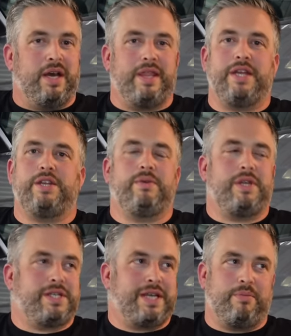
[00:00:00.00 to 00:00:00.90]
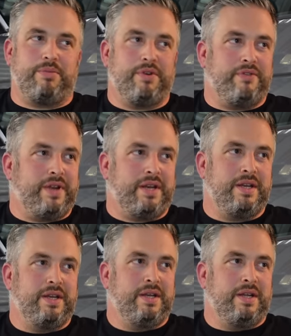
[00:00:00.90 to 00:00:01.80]
and then doing your soundproofing
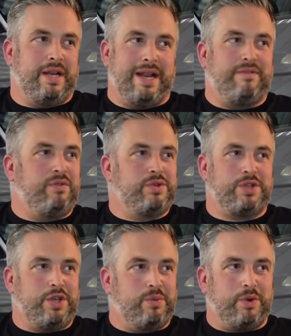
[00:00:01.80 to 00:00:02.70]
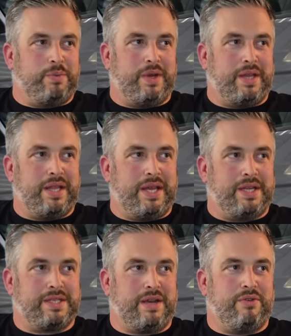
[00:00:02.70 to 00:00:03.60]
levels that you want to put in there
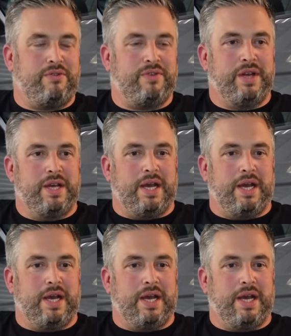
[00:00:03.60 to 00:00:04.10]
yourself.